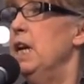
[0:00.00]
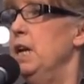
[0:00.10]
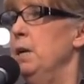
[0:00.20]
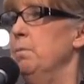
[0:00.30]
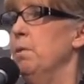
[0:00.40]

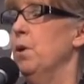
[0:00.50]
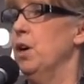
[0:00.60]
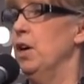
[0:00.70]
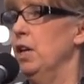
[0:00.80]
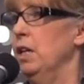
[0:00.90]

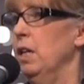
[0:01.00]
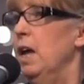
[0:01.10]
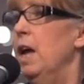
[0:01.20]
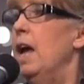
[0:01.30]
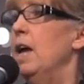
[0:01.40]
immoral,
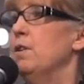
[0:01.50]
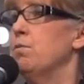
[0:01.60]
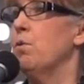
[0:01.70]
and